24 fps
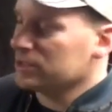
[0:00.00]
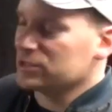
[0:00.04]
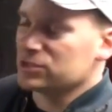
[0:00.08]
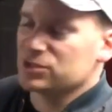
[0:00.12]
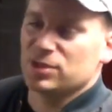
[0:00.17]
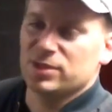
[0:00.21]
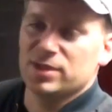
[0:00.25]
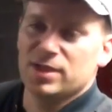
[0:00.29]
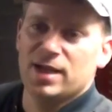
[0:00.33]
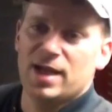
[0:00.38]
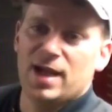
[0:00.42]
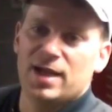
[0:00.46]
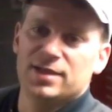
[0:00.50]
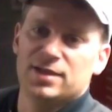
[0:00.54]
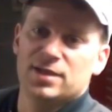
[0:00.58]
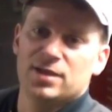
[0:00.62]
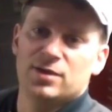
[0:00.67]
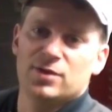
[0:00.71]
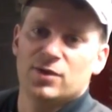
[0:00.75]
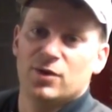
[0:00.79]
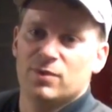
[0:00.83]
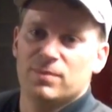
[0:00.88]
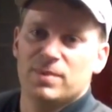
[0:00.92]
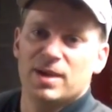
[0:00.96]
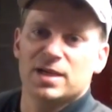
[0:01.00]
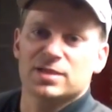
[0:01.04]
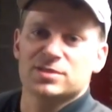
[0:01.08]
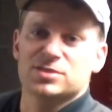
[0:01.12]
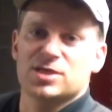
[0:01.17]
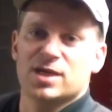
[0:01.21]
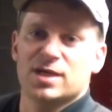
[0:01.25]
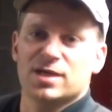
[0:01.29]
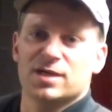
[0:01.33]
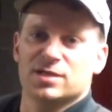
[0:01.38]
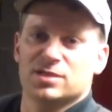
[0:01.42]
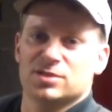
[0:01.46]
to show you how you can go about
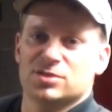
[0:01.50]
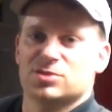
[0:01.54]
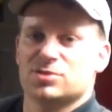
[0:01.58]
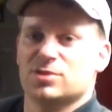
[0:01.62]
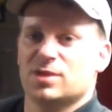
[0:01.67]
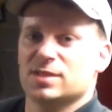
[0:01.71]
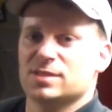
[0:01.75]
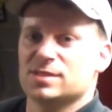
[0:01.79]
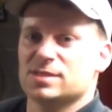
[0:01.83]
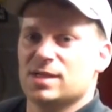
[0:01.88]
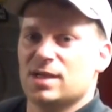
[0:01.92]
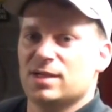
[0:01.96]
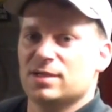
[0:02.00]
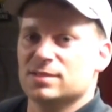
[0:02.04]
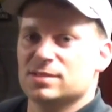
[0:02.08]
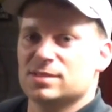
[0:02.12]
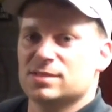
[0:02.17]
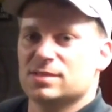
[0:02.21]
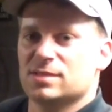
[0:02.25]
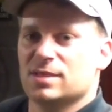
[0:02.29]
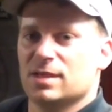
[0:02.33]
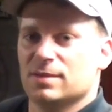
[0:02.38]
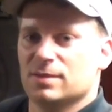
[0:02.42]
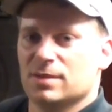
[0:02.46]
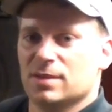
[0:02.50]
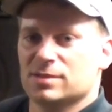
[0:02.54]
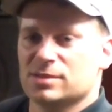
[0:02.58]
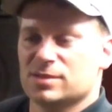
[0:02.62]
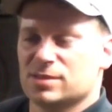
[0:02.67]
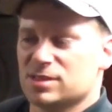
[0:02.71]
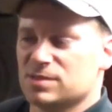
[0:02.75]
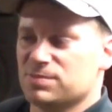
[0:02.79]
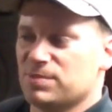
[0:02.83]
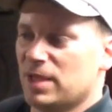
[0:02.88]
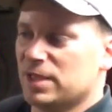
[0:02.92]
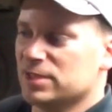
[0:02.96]
checking a strut style
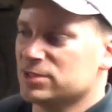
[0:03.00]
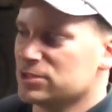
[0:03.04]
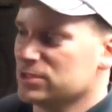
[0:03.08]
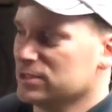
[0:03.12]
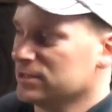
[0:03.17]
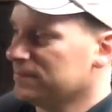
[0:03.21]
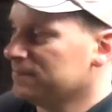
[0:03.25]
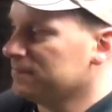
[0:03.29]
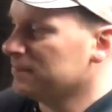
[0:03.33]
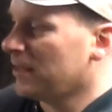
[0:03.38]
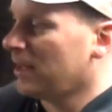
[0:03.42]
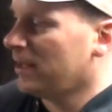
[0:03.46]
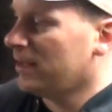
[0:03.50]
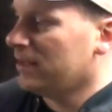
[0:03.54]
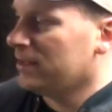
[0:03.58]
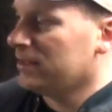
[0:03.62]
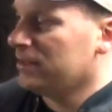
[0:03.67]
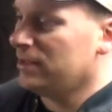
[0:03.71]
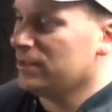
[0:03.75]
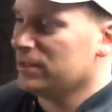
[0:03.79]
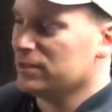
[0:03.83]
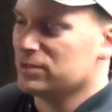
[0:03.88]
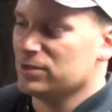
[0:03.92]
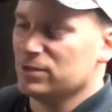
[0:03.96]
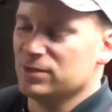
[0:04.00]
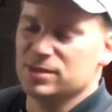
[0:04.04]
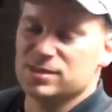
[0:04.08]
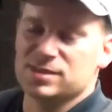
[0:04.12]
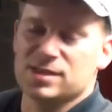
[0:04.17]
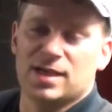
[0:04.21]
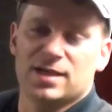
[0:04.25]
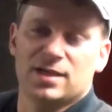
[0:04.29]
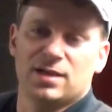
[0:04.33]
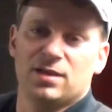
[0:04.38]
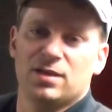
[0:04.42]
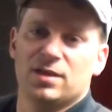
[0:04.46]
suspension. You can do this
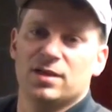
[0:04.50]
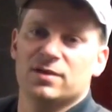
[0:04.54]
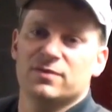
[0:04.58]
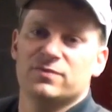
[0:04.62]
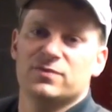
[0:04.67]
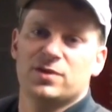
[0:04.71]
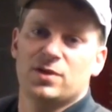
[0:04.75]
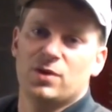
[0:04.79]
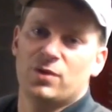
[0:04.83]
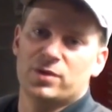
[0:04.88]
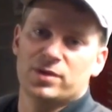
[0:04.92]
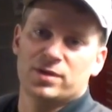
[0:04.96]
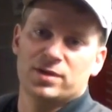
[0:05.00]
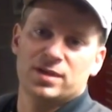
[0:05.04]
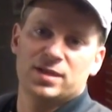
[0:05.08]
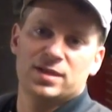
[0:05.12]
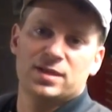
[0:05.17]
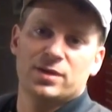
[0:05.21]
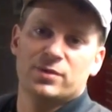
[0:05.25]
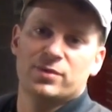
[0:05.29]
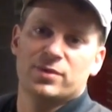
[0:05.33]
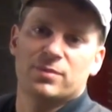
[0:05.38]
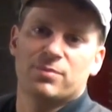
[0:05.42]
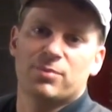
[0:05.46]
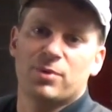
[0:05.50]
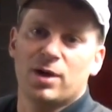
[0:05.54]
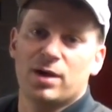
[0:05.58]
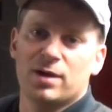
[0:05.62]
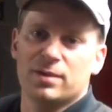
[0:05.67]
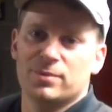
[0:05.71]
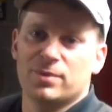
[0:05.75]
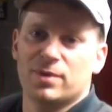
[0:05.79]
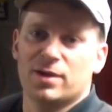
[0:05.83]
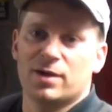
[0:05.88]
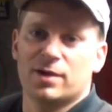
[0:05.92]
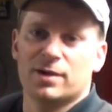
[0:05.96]
on a lift, go underneath there with a
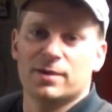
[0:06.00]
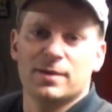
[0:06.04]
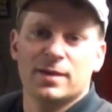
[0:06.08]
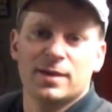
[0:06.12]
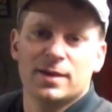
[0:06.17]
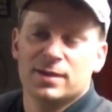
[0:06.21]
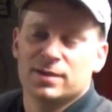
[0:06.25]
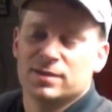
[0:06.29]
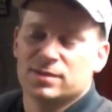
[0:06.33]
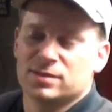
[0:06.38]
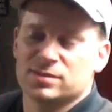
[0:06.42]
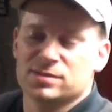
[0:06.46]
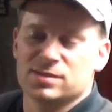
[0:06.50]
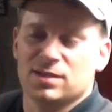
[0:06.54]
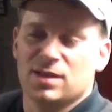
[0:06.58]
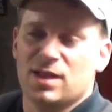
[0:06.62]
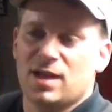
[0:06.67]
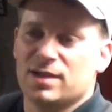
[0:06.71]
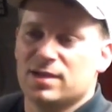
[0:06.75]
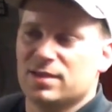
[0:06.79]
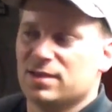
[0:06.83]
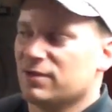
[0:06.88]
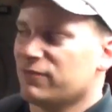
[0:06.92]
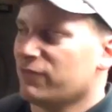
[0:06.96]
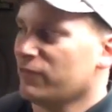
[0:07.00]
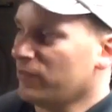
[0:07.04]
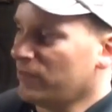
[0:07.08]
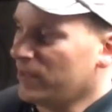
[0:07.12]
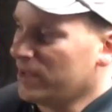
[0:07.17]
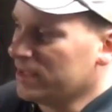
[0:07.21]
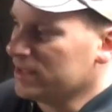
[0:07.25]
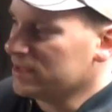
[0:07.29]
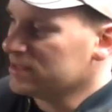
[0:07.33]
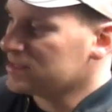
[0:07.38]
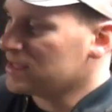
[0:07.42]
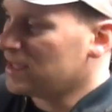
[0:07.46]
pry bar. There's a lot of different
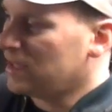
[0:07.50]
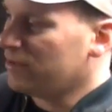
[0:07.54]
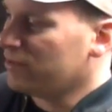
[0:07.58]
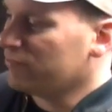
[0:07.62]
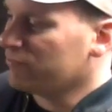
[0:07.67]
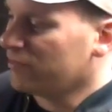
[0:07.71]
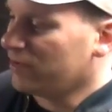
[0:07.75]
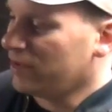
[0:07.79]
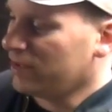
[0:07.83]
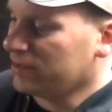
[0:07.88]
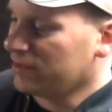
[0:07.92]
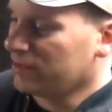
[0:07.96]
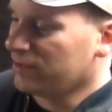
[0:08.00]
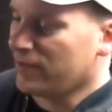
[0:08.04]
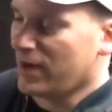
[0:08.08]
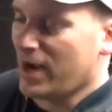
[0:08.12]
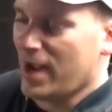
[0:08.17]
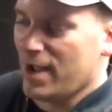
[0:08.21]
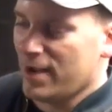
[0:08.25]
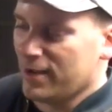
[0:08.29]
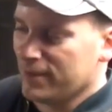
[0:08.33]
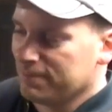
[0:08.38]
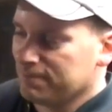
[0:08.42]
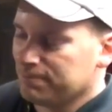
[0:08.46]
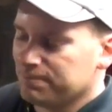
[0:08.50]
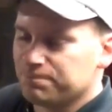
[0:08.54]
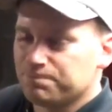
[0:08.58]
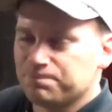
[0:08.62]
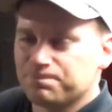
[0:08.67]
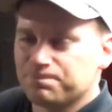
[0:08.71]
ways. However, on the ground